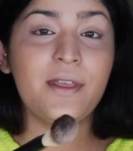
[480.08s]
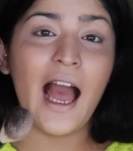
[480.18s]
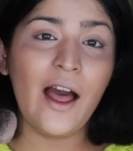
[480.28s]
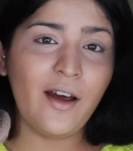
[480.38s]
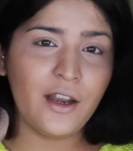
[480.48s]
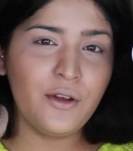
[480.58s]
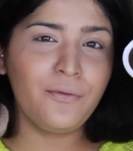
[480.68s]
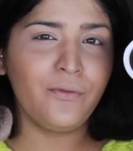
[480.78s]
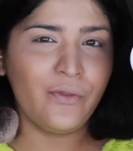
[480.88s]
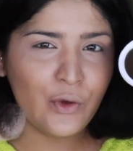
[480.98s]
They have added
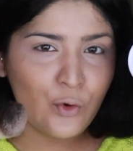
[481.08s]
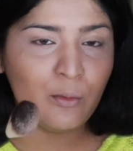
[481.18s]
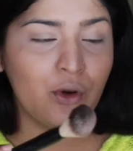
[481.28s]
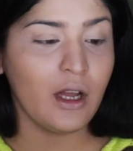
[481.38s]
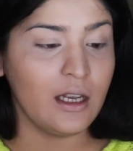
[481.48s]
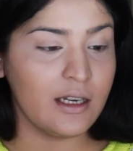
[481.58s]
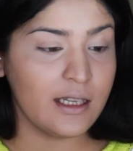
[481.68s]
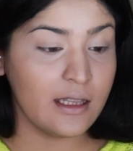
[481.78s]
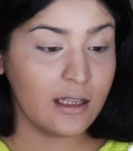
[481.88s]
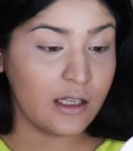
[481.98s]
a few more colors
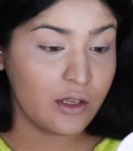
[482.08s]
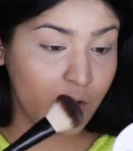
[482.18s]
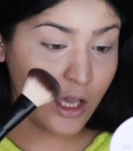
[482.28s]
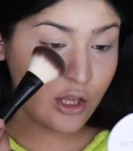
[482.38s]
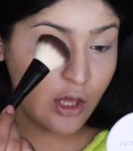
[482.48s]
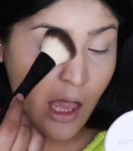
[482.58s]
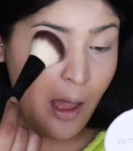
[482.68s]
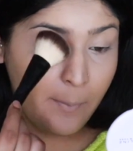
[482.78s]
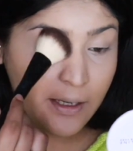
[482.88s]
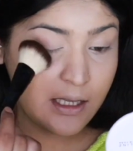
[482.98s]
in this range,
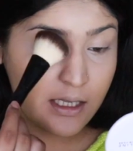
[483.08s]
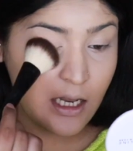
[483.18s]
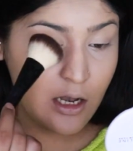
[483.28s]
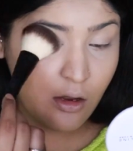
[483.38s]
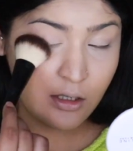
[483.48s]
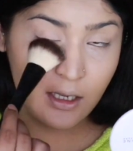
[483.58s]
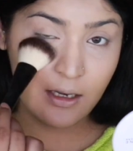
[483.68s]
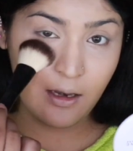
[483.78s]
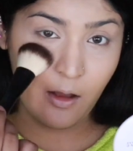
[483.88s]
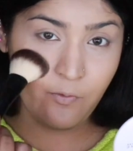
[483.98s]
but it's still not
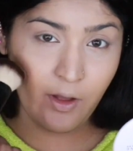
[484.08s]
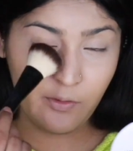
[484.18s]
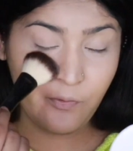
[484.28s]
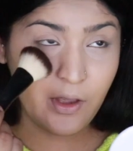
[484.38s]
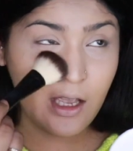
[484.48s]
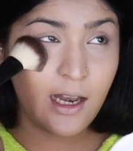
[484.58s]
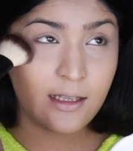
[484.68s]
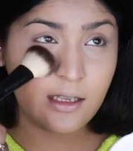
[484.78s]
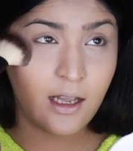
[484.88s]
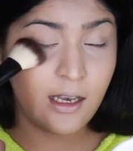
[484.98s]
enough. I feel
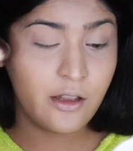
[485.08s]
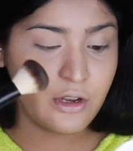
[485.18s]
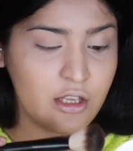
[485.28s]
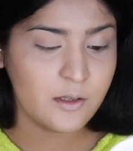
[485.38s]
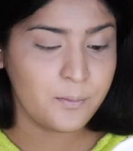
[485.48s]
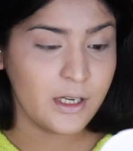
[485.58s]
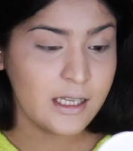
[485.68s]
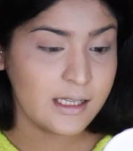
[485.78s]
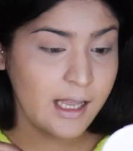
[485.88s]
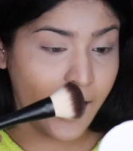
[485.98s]
like the color range is
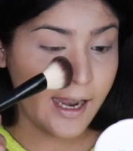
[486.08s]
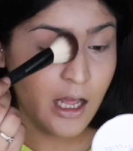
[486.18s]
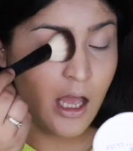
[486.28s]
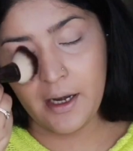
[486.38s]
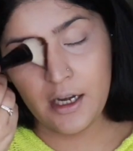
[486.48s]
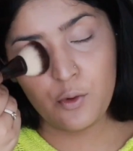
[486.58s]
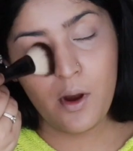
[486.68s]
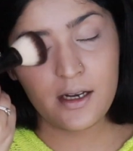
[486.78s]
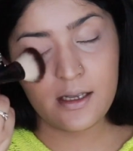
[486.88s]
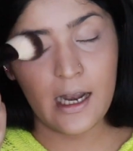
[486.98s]
pretty sad, but I do
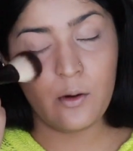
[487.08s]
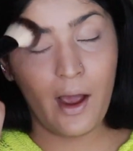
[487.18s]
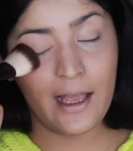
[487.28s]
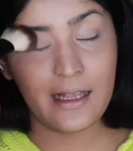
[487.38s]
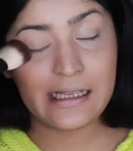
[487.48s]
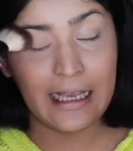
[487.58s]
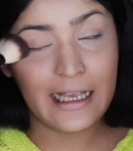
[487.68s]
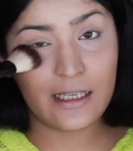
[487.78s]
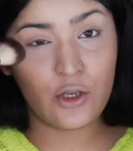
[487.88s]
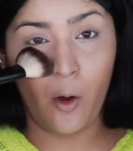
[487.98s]
understand why this
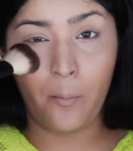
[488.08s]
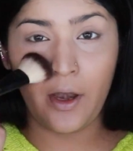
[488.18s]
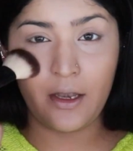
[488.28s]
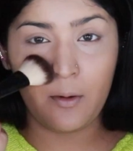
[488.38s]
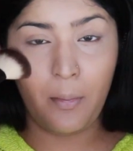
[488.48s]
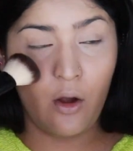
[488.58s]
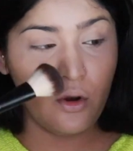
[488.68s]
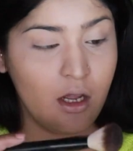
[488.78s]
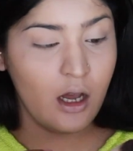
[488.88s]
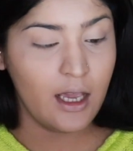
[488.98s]
is top rated
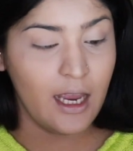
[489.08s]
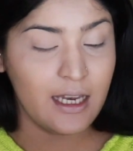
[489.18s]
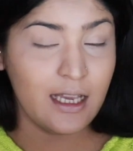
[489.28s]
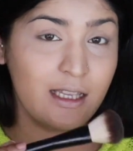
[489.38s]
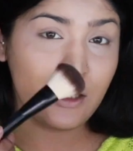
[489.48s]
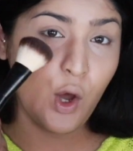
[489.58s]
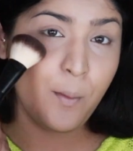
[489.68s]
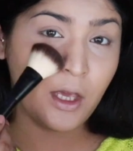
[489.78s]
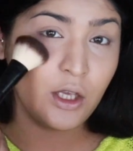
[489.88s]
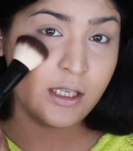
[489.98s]
powder. It is
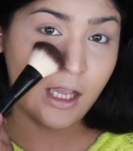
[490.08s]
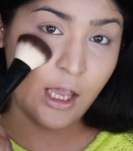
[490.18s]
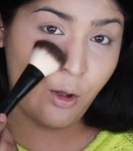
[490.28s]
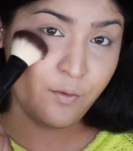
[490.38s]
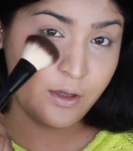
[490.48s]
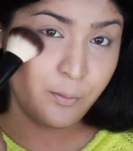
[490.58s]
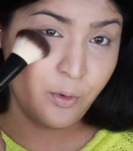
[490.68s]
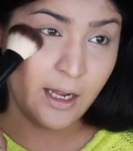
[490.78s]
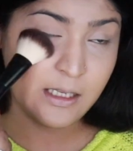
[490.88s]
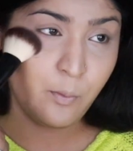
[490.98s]
so because A, of the
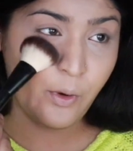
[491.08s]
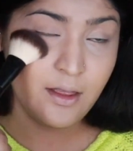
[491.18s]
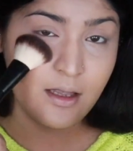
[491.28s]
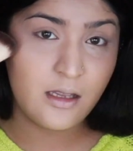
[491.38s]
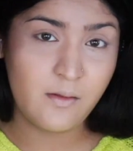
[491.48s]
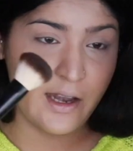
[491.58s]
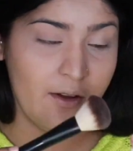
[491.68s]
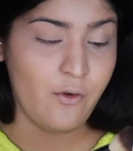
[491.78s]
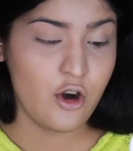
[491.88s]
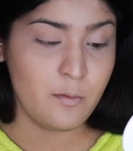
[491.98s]
price point, this is
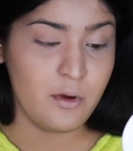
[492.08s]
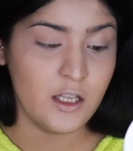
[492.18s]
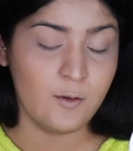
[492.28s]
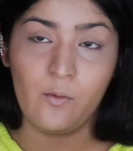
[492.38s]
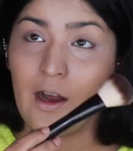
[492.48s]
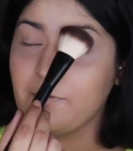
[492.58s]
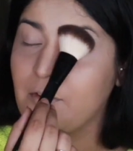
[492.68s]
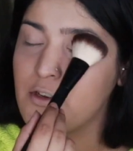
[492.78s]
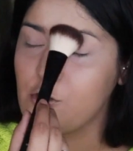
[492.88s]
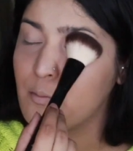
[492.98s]
very affordable, it's for
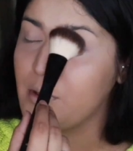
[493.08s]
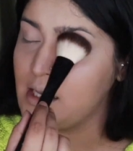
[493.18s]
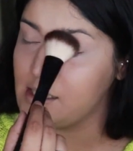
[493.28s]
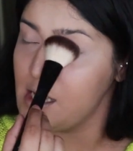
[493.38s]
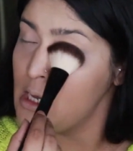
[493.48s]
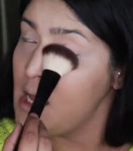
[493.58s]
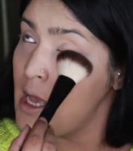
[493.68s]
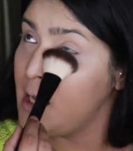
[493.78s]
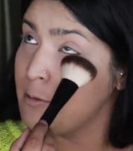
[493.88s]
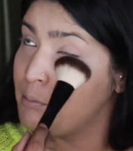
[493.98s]
150 rupees,
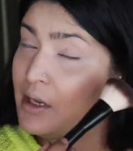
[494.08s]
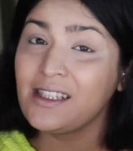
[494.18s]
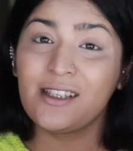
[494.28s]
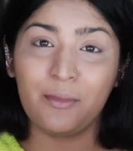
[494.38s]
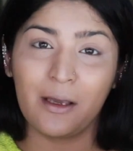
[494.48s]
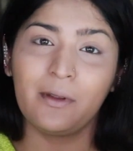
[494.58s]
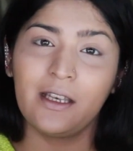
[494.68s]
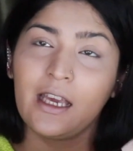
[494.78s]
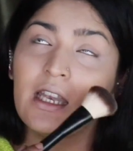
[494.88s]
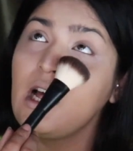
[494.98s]
and B, it's
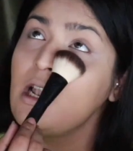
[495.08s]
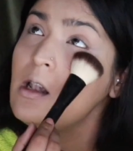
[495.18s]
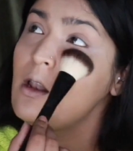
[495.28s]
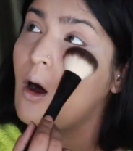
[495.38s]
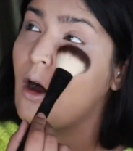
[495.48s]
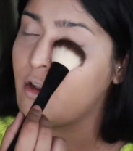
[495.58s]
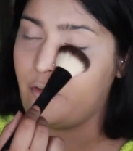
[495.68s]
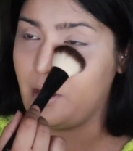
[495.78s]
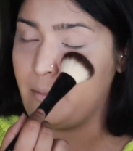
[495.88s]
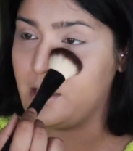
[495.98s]
Maybelline. A lot
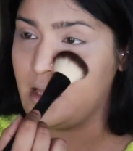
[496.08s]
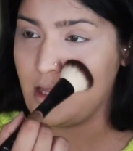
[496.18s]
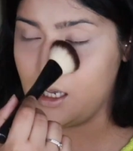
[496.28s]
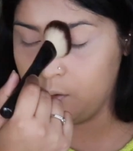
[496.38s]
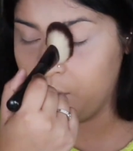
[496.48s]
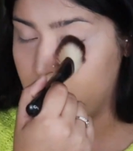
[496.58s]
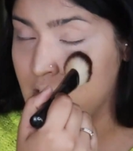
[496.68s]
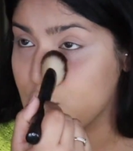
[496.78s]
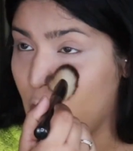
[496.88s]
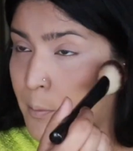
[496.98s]
of Maybelline things were
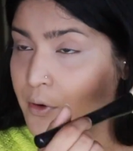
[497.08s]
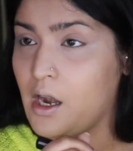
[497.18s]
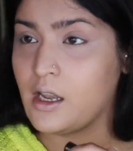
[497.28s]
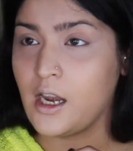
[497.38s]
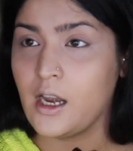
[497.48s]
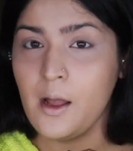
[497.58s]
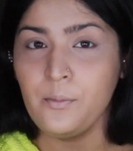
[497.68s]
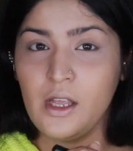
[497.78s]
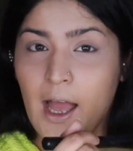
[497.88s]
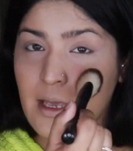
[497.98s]
in top rated.
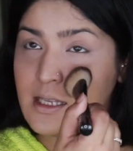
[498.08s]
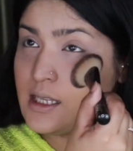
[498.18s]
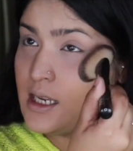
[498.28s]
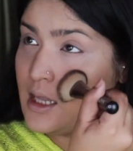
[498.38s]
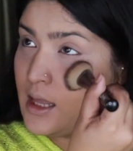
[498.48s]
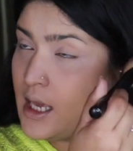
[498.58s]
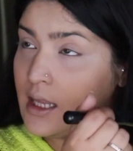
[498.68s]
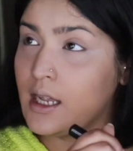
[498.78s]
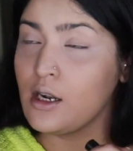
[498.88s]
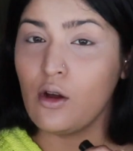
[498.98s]
I still
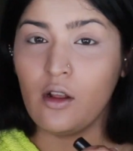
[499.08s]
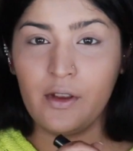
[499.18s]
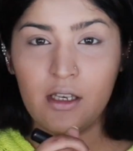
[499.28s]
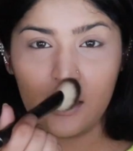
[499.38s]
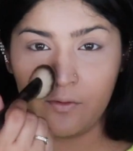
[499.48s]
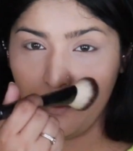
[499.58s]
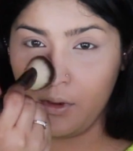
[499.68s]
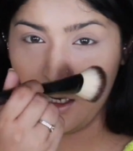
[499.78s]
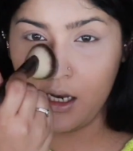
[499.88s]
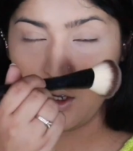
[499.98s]
think that a lot of Indian
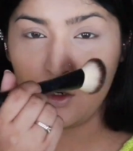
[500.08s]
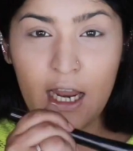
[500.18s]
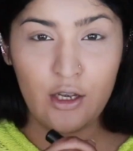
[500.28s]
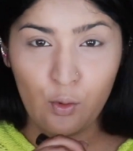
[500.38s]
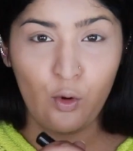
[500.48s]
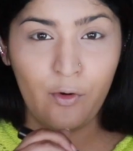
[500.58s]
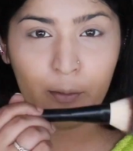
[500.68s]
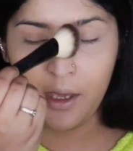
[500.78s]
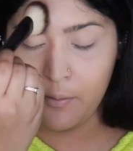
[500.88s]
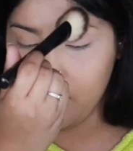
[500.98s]
women tend to go for
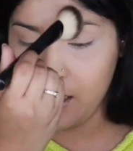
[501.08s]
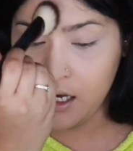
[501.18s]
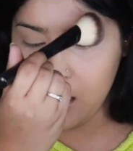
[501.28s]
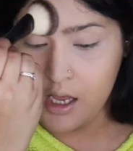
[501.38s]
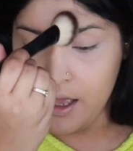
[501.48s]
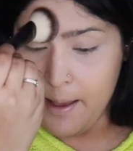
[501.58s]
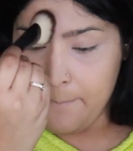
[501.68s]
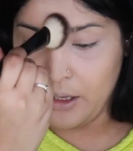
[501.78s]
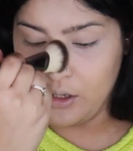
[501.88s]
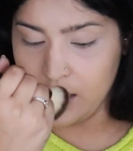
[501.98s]
Maybelline
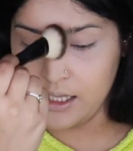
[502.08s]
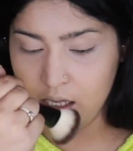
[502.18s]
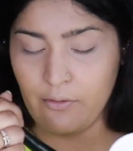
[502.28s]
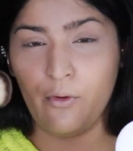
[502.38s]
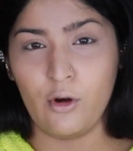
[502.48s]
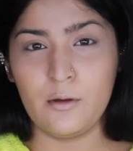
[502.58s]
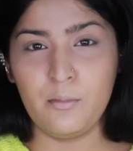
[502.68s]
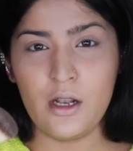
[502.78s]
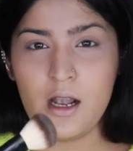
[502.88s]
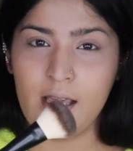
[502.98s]
because it's
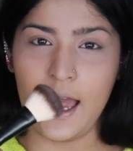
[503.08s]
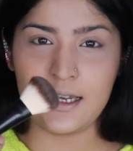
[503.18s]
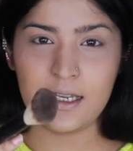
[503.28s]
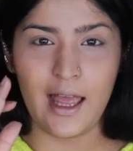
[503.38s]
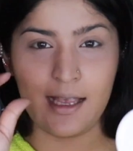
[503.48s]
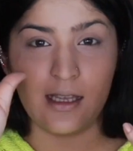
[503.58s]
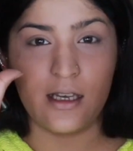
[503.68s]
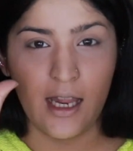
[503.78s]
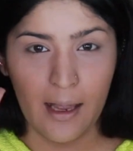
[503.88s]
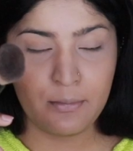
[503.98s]
affordable, yet there's a
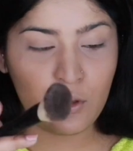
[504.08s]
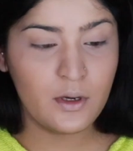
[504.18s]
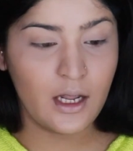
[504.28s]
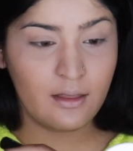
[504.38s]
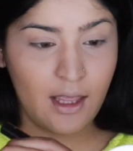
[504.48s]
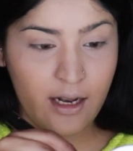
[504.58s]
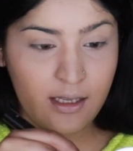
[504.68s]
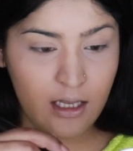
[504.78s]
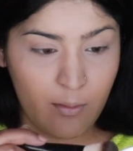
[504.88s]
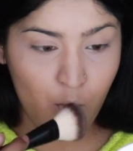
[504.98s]
name to it and there
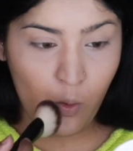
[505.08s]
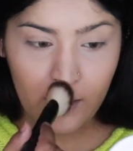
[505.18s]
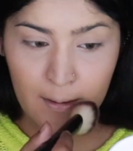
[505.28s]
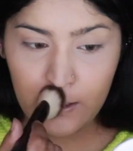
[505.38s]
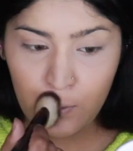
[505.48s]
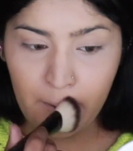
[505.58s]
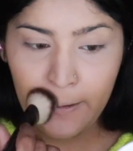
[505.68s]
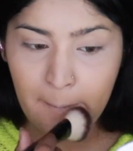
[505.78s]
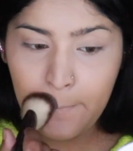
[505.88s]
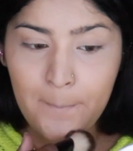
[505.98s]
is some quality to
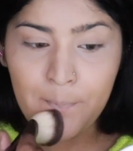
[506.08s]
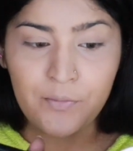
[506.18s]
it.